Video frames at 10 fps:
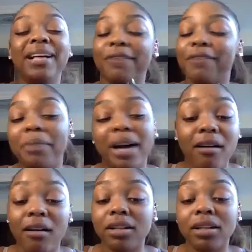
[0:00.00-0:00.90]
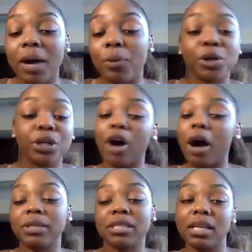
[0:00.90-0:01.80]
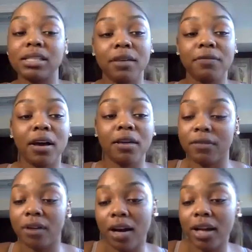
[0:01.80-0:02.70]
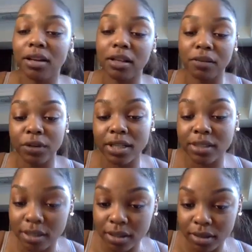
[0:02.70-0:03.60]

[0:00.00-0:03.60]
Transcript: get right back on, and we're gonna hop into the SK5. All right, I love you guys.